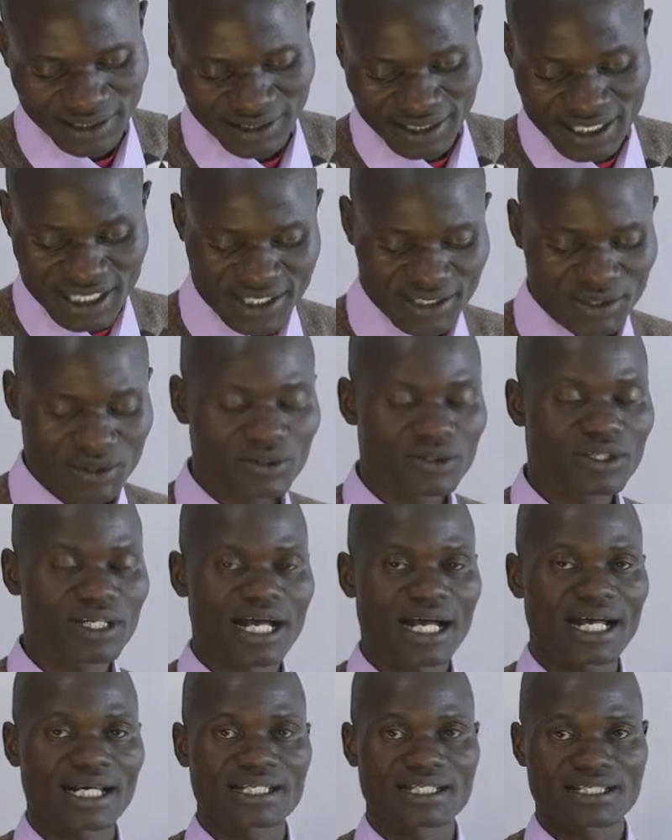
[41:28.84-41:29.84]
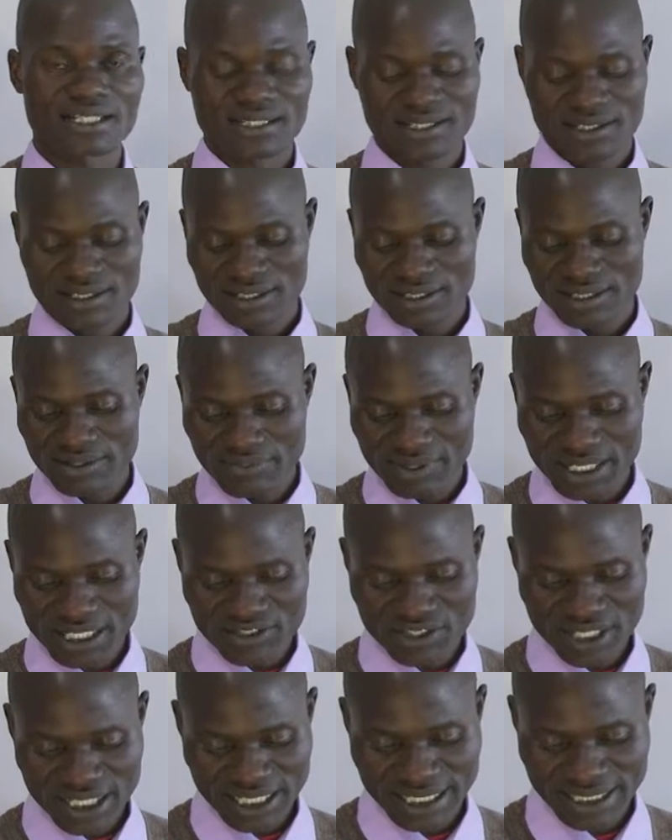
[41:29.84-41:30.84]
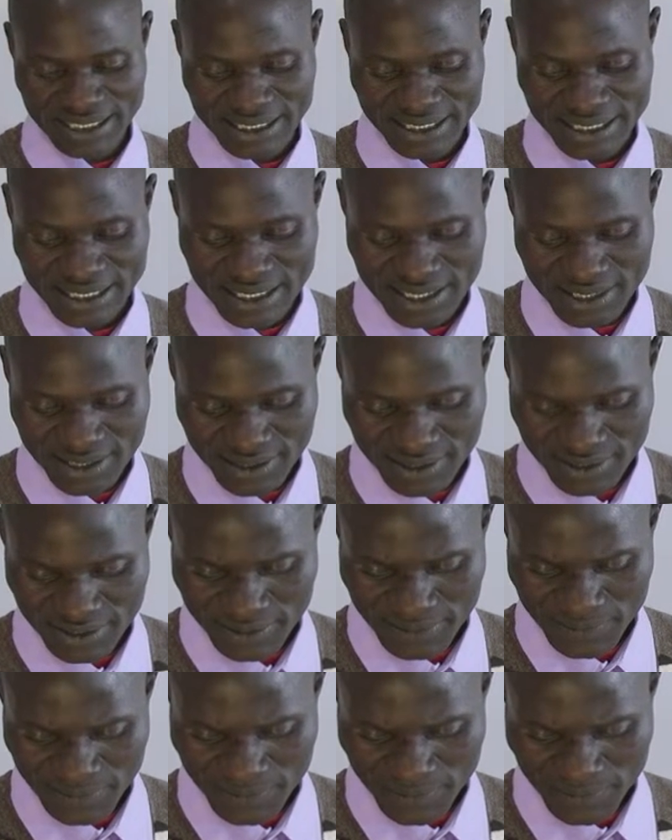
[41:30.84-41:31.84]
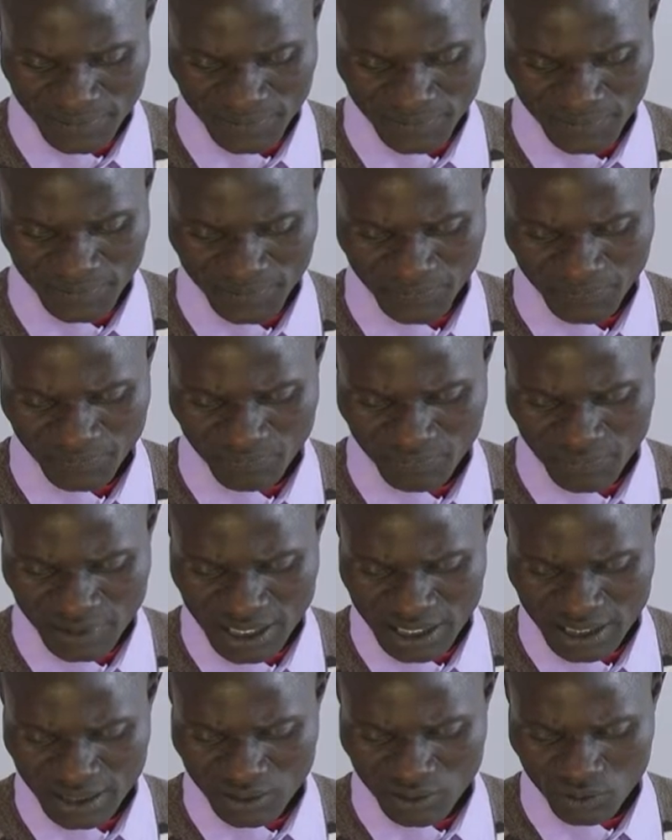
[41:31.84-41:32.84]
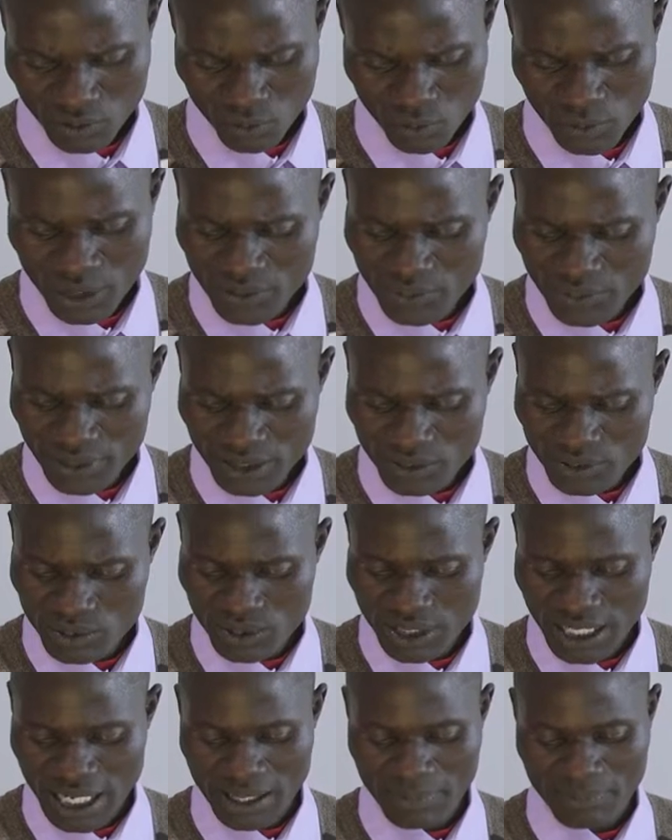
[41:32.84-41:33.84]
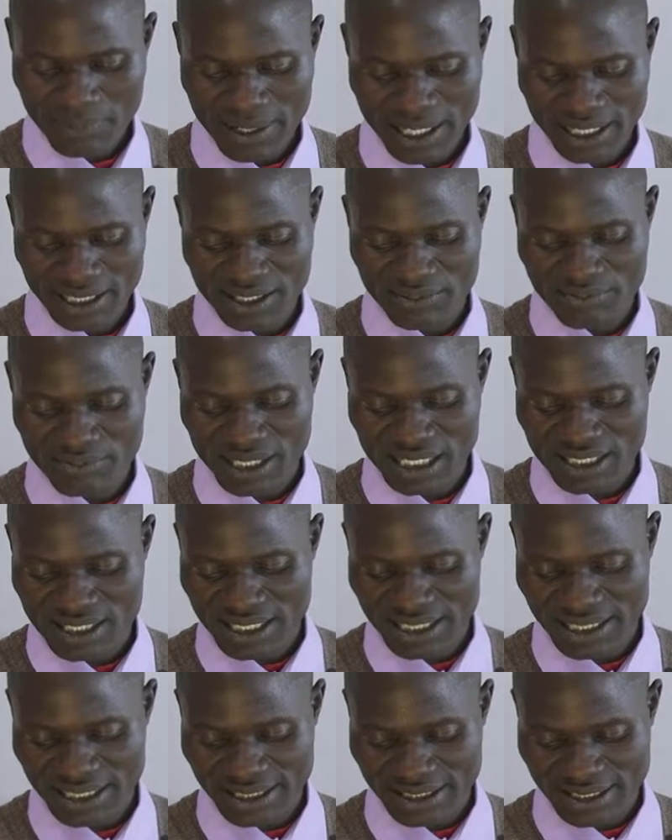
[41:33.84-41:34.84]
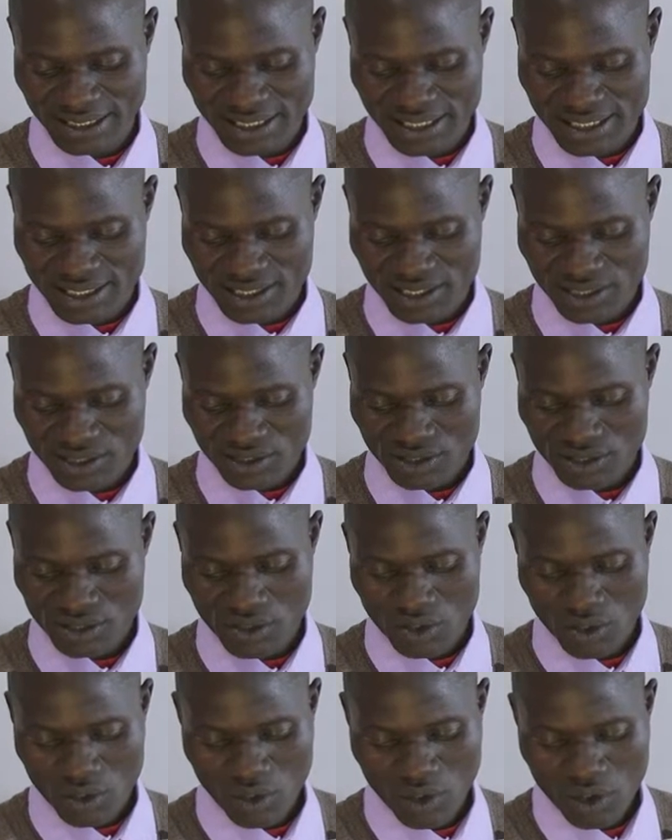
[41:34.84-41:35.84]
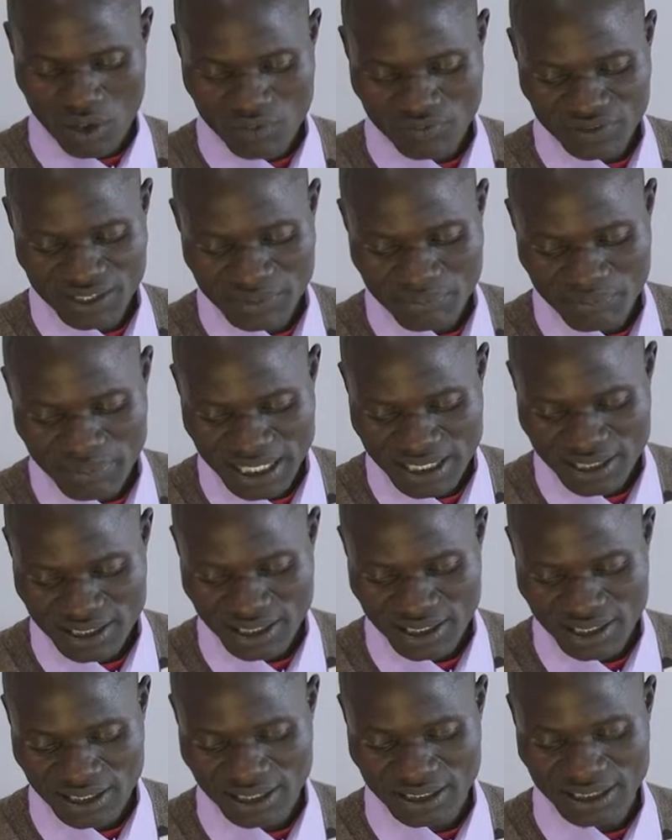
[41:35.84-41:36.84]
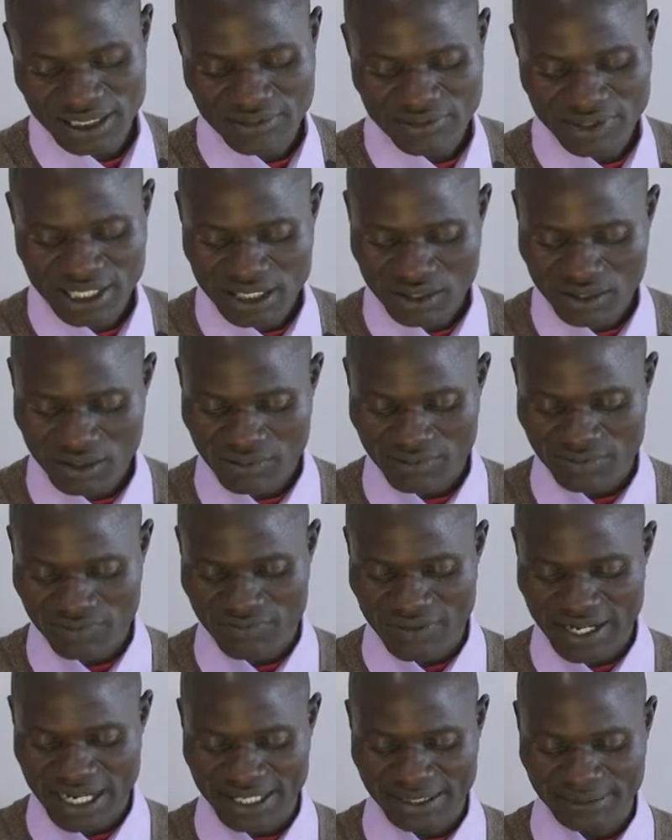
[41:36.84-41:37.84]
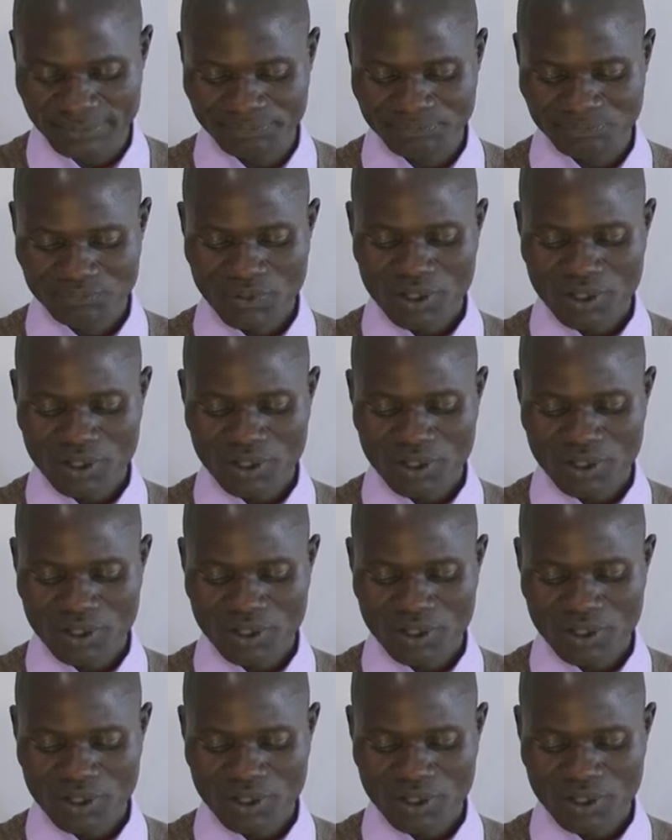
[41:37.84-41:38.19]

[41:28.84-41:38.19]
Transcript: Let's look at the major areas. When we look up at the major areas of the ring of fire,